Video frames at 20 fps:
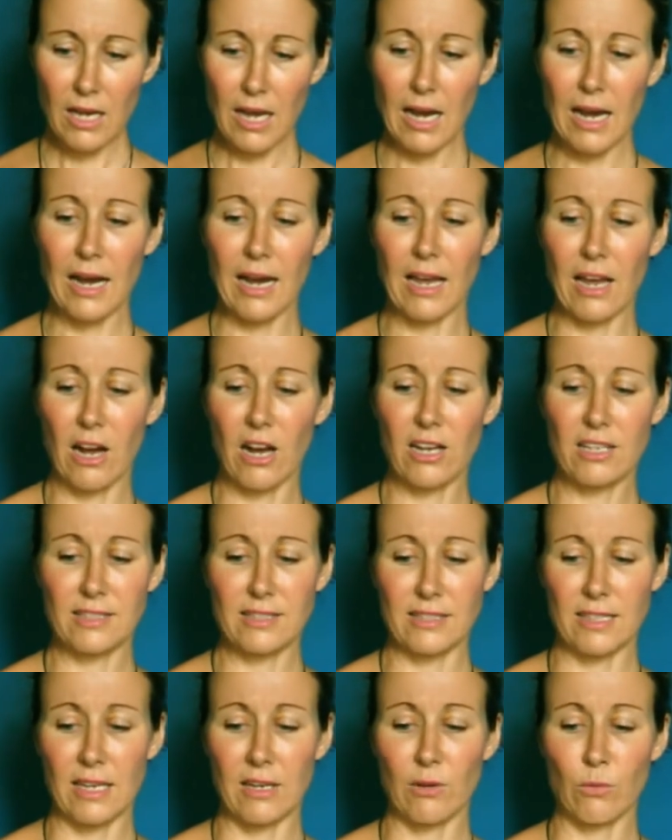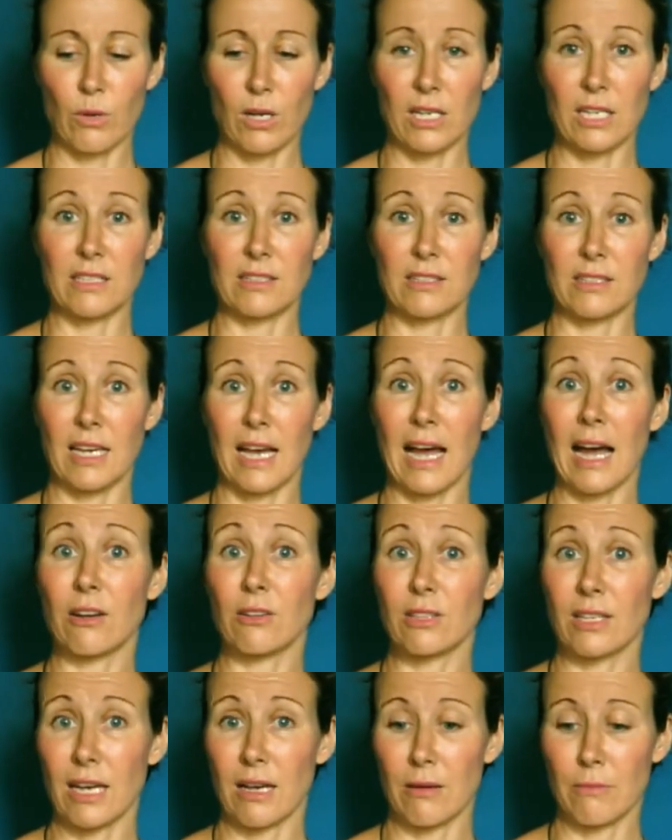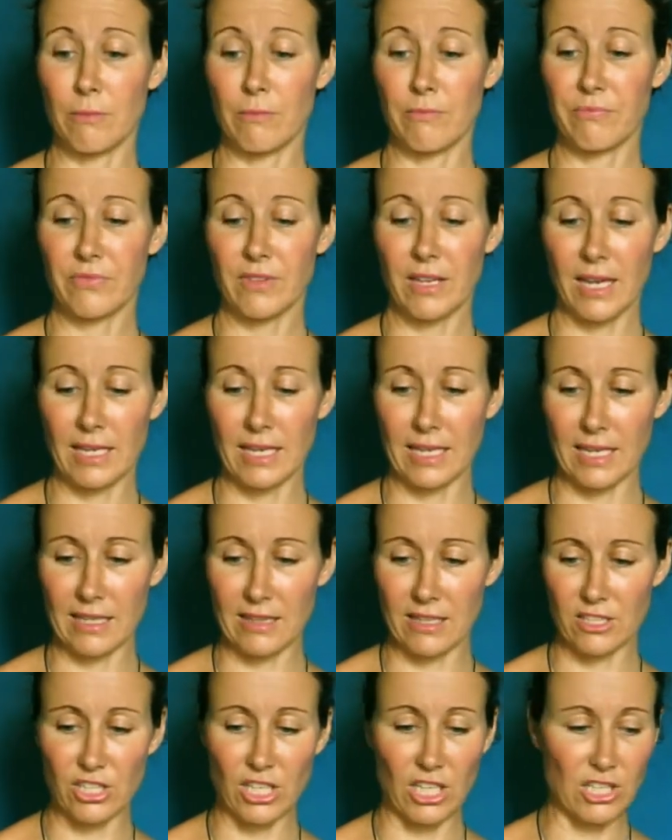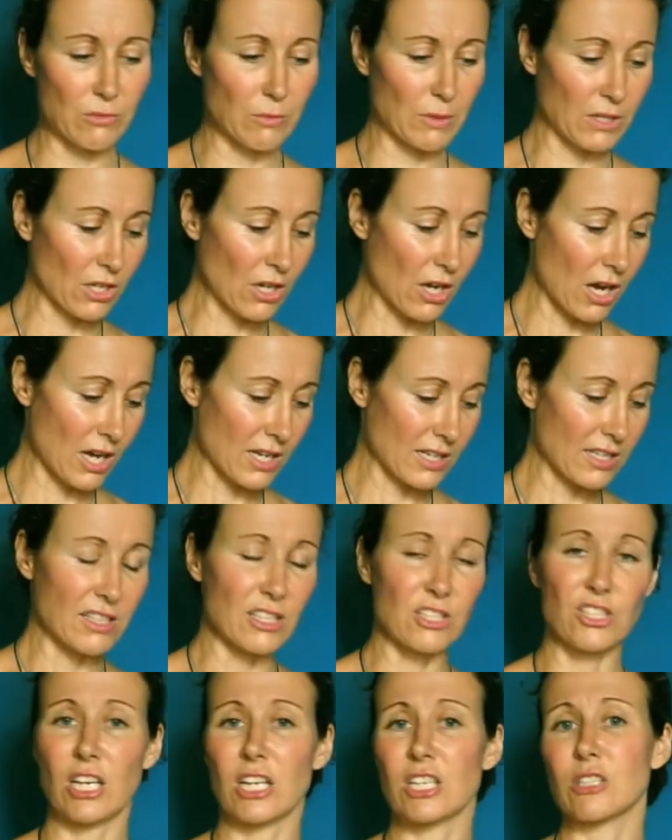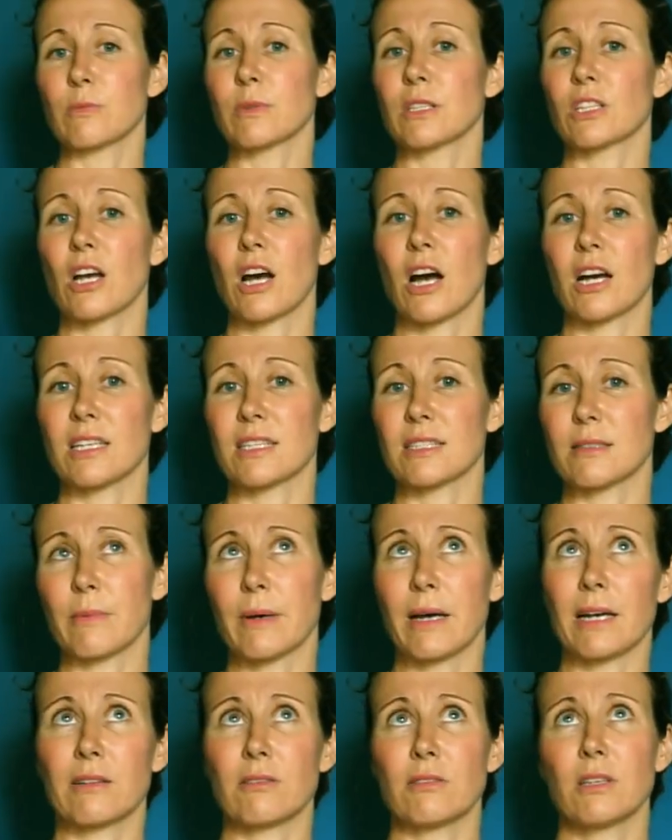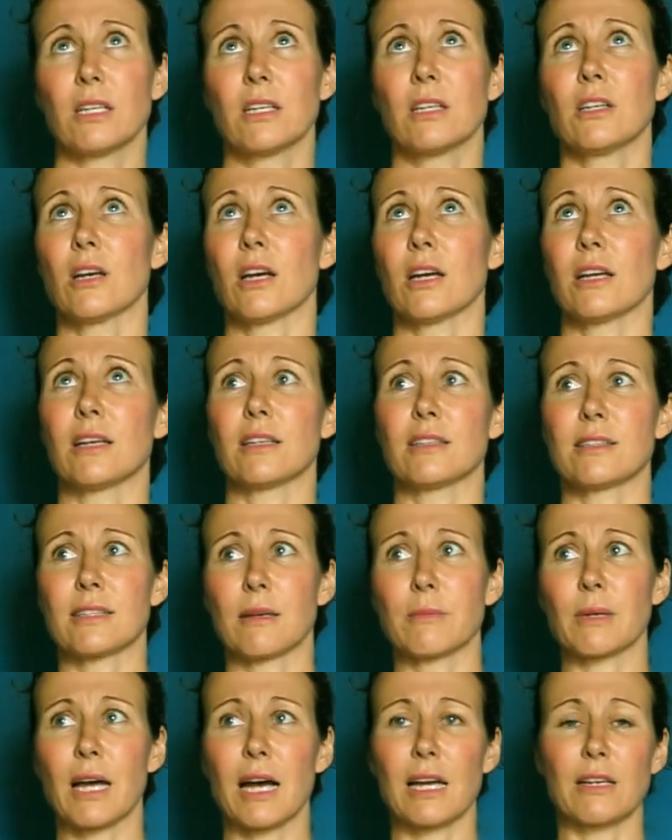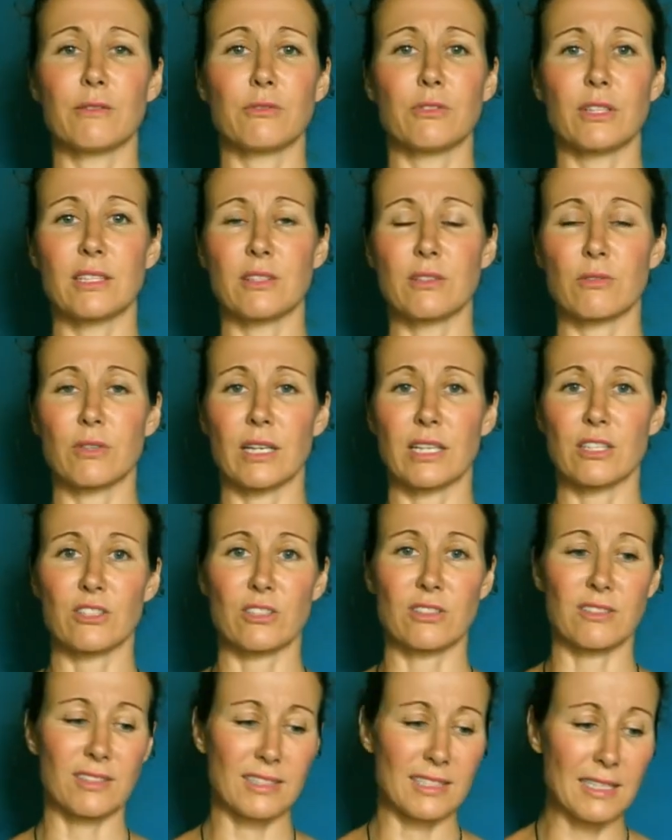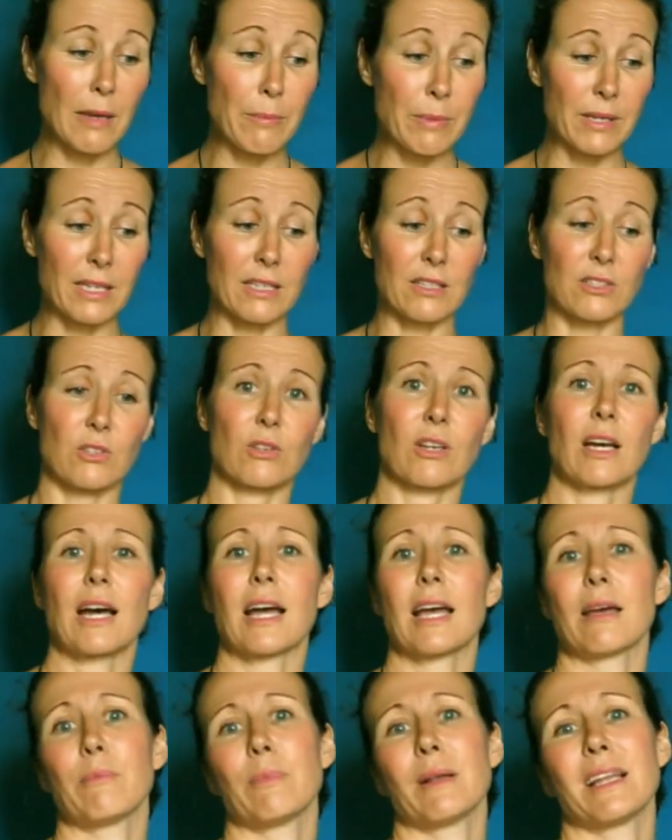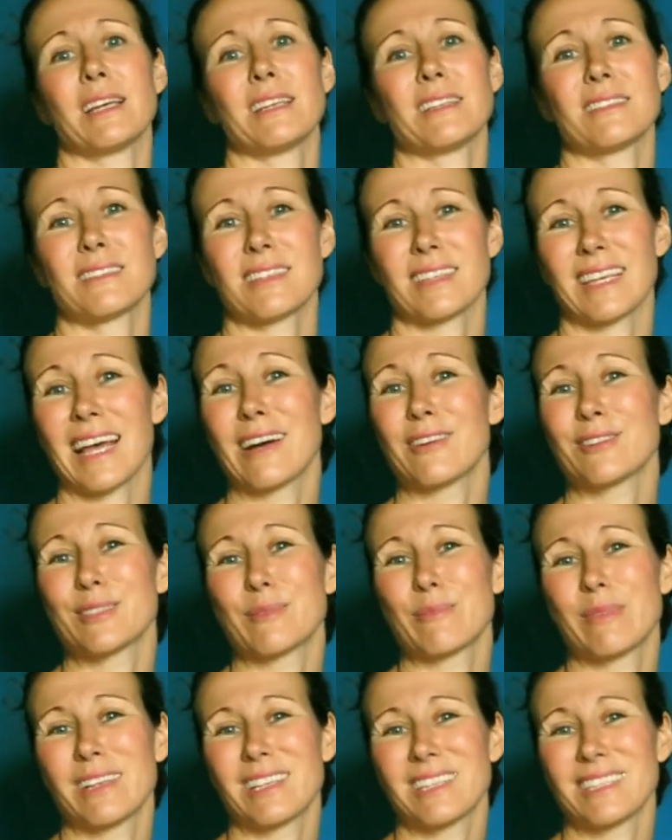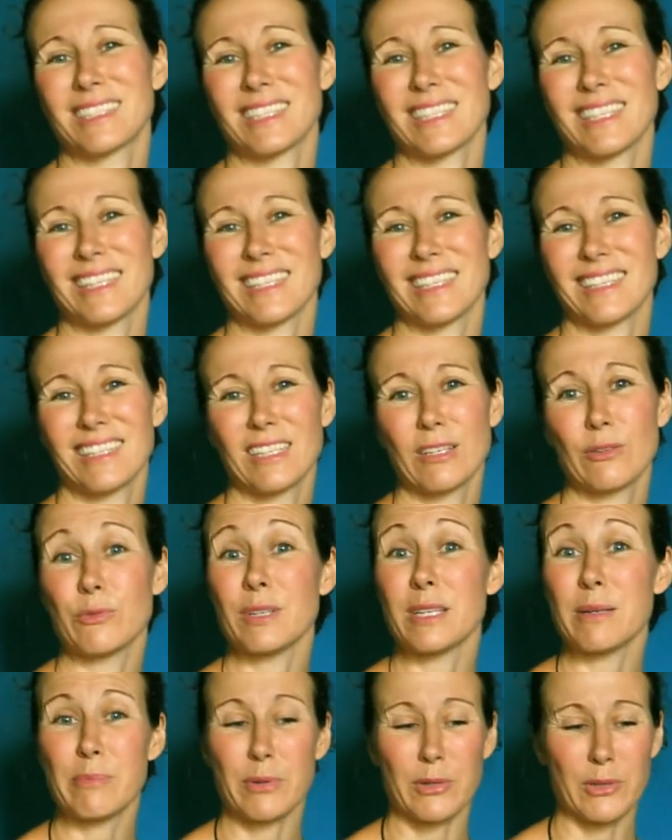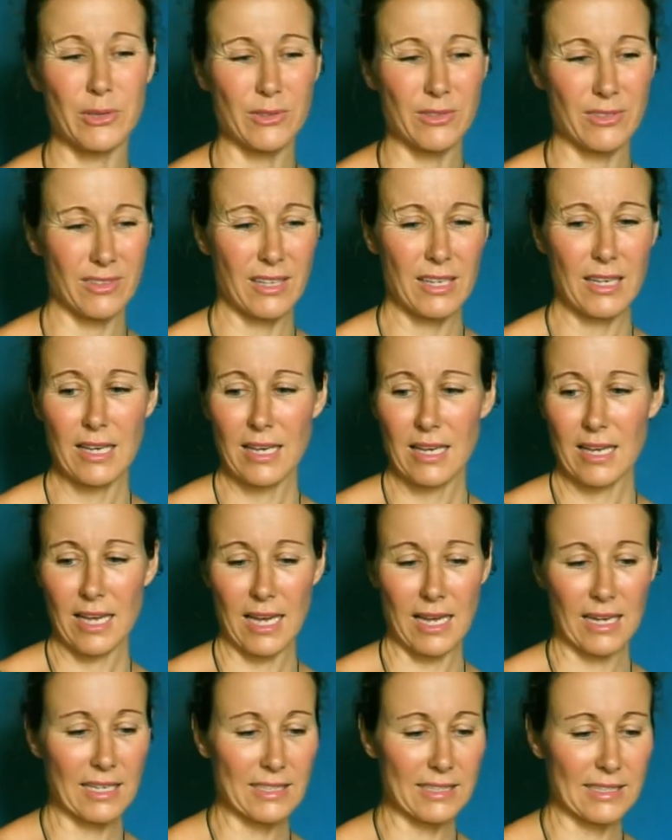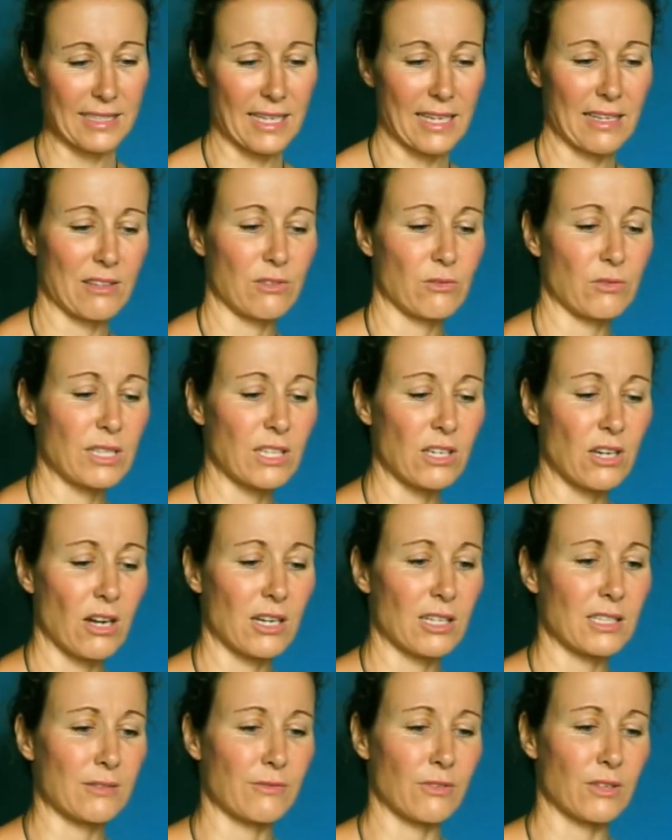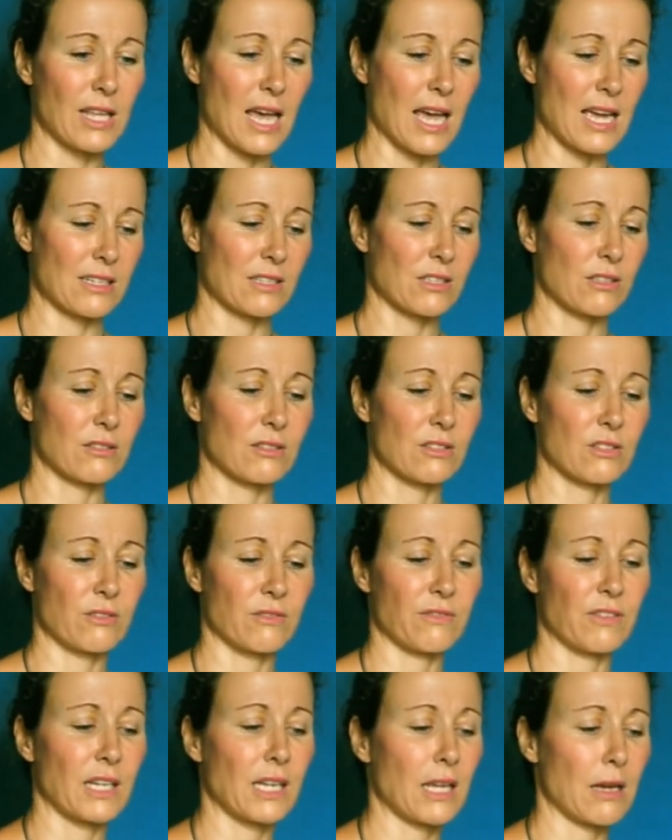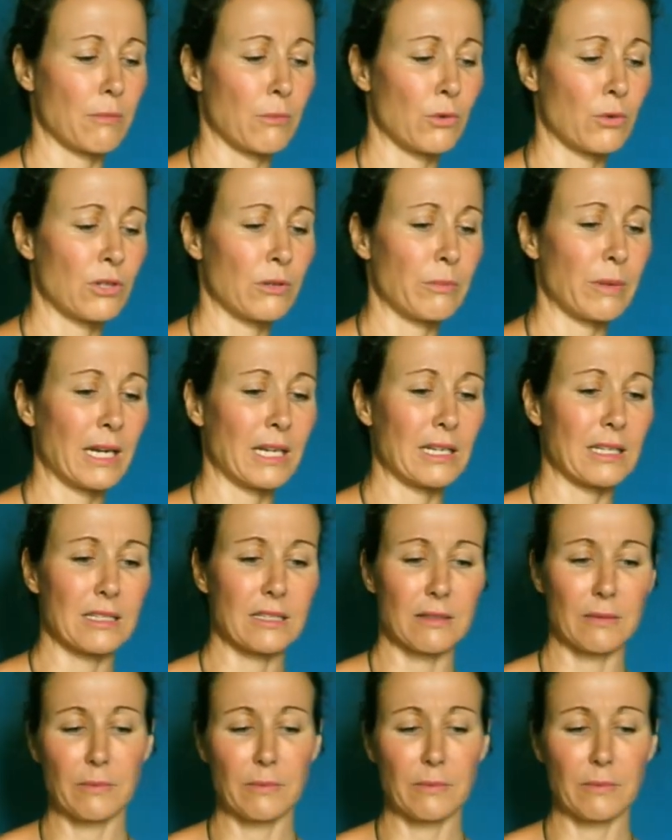I ask then, what is the outcome? And I get the Judgment card. And the Judgment card is about some kind of resurrection, stepping into a higher place, accountability, rebirth. And let's get 3 cards for that to find out more about it.